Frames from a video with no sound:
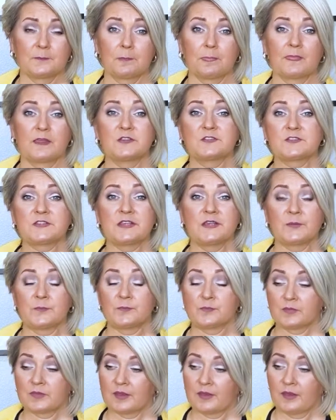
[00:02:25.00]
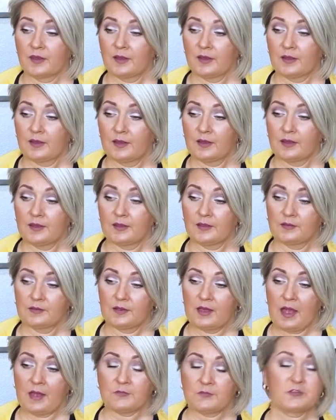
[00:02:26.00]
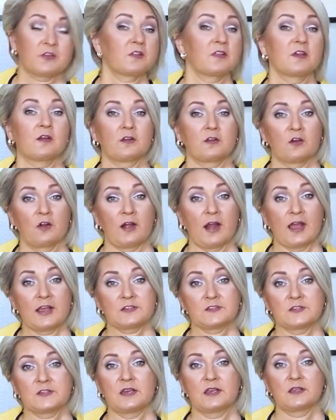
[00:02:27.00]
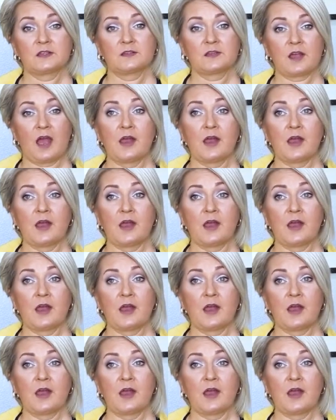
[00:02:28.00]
You see, after the car accident,